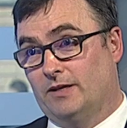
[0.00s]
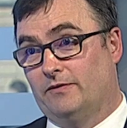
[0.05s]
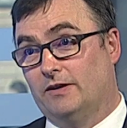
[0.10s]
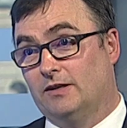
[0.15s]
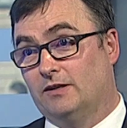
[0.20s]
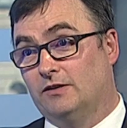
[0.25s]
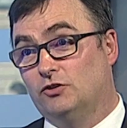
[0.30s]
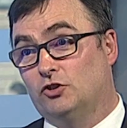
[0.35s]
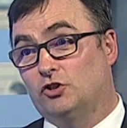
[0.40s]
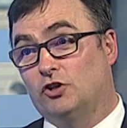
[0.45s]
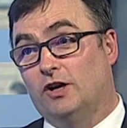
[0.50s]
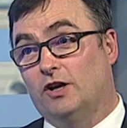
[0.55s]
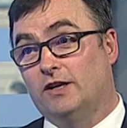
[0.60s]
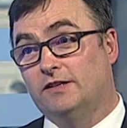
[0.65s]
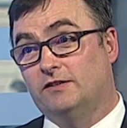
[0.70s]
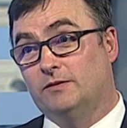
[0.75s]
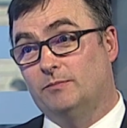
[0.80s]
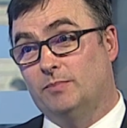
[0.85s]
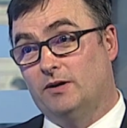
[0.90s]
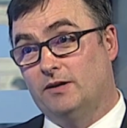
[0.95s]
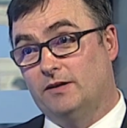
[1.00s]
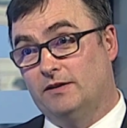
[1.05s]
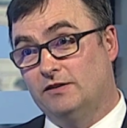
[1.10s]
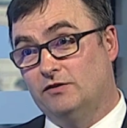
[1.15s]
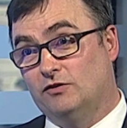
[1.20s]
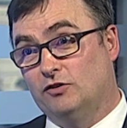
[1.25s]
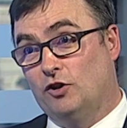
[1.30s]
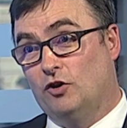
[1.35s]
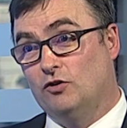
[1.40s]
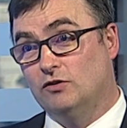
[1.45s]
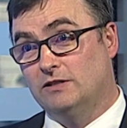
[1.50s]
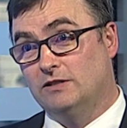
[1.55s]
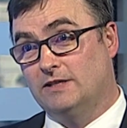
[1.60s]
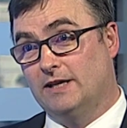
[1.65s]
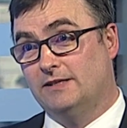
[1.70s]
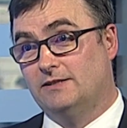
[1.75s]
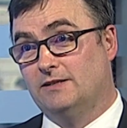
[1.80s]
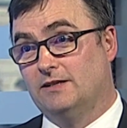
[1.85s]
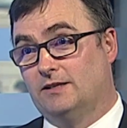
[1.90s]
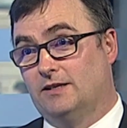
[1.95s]
Bank of England trying to buy these
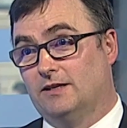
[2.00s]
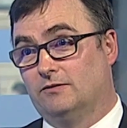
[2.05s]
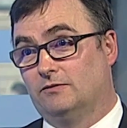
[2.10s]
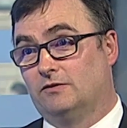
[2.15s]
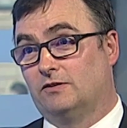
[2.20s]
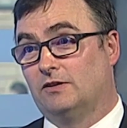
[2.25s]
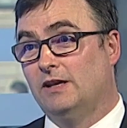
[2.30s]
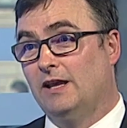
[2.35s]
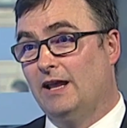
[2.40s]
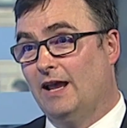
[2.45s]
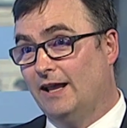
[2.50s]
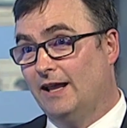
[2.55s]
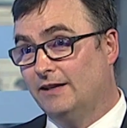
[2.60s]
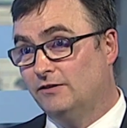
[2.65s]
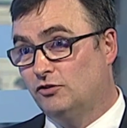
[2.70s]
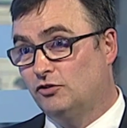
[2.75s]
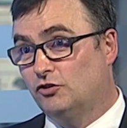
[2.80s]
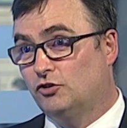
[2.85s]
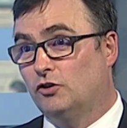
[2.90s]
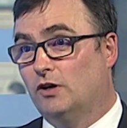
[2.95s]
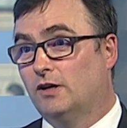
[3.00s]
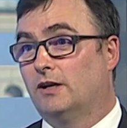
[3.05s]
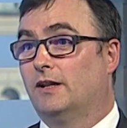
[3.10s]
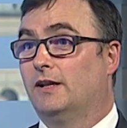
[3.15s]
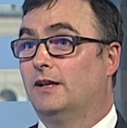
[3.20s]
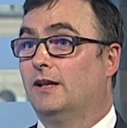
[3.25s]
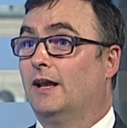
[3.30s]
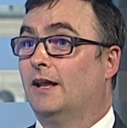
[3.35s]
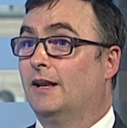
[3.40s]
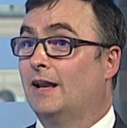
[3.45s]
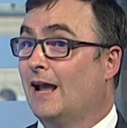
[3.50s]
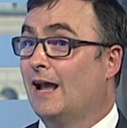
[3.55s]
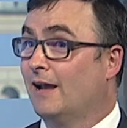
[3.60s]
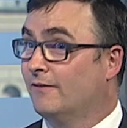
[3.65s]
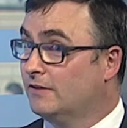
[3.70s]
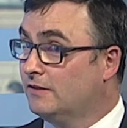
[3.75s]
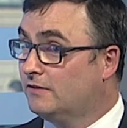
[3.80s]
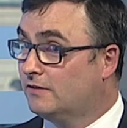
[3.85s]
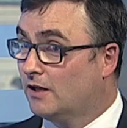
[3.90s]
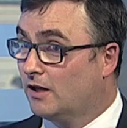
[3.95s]
long-dated gilts and struggling and
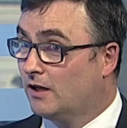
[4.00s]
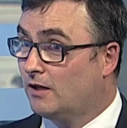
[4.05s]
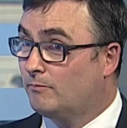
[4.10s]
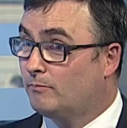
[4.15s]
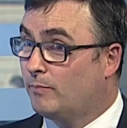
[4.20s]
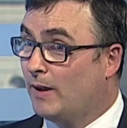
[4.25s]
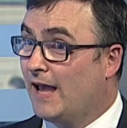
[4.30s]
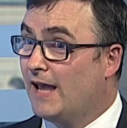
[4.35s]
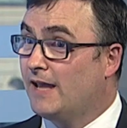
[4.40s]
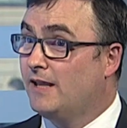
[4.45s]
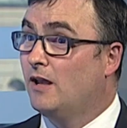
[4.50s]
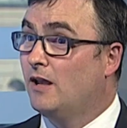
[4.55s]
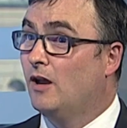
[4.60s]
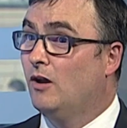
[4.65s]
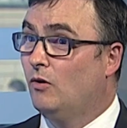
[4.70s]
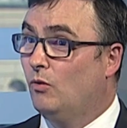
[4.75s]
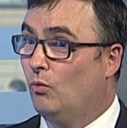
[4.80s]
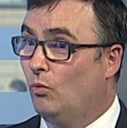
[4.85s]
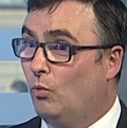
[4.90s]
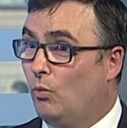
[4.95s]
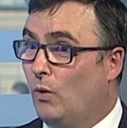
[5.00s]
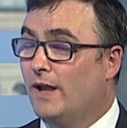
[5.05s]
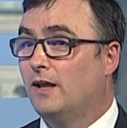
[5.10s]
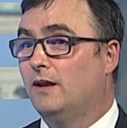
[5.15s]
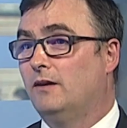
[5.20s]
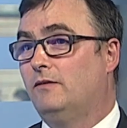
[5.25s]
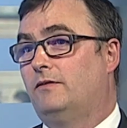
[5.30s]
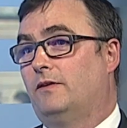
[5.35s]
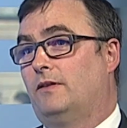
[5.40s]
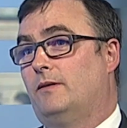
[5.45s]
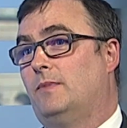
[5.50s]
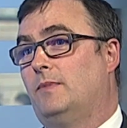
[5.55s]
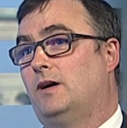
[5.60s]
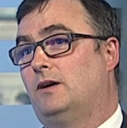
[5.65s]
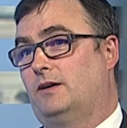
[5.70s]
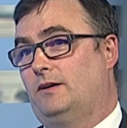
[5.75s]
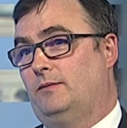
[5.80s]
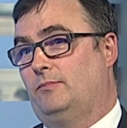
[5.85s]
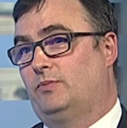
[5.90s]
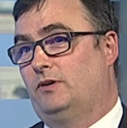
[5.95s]
having to pay way over the
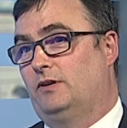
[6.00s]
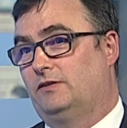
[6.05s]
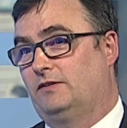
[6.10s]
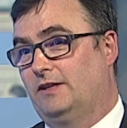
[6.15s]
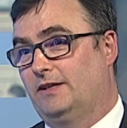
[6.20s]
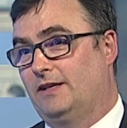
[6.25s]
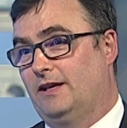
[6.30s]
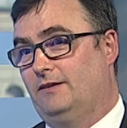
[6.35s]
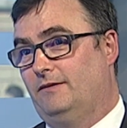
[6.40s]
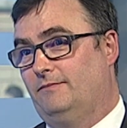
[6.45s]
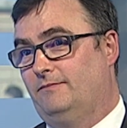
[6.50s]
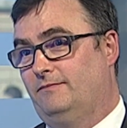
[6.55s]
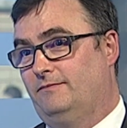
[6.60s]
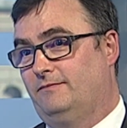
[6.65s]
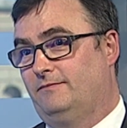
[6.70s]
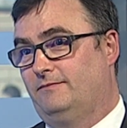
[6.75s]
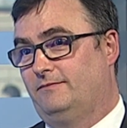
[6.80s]
market price to get them.